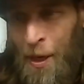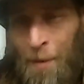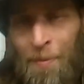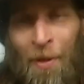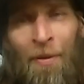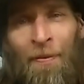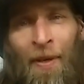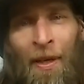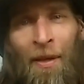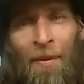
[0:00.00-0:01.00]
I upload a
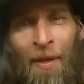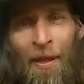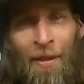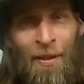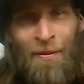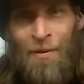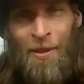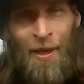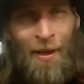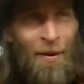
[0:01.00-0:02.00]
video that I
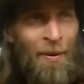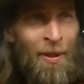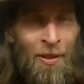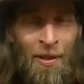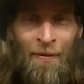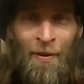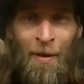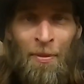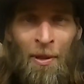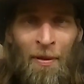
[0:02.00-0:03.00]
say, oh, I shouldn't even
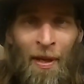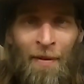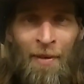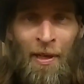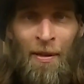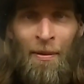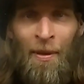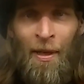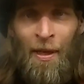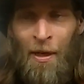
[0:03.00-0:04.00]
upload that video,
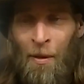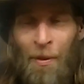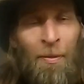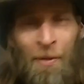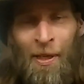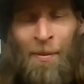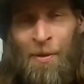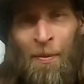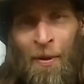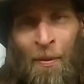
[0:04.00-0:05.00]
it always
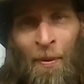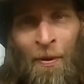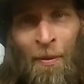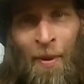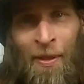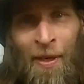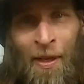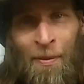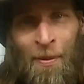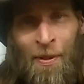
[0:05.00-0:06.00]
seems to be the one that
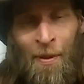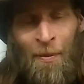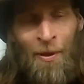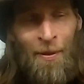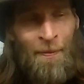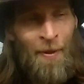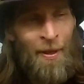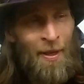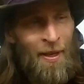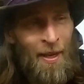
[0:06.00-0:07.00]
resonates with someone.
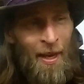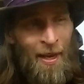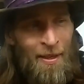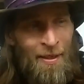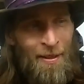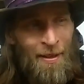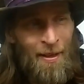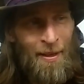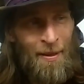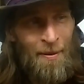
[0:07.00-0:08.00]
And
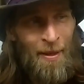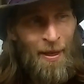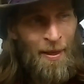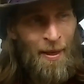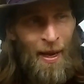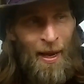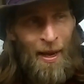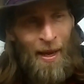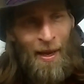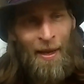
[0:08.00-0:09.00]

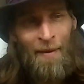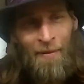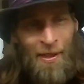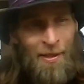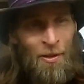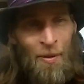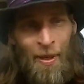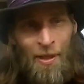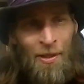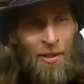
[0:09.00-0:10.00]
I have this
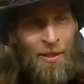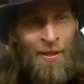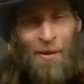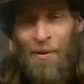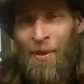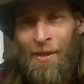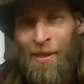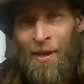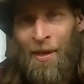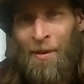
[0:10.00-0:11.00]
strange
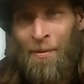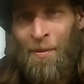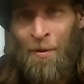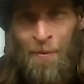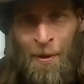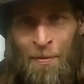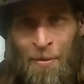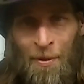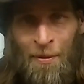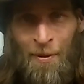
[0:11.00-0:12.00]
synchronicity with
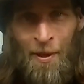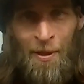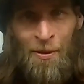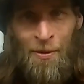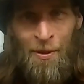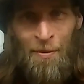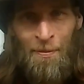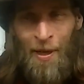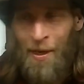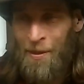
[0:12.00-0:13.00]
people on YouTube,
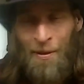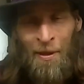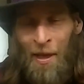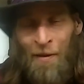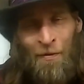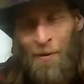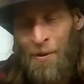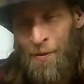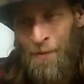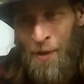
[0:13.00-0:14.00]
and a lot of folks have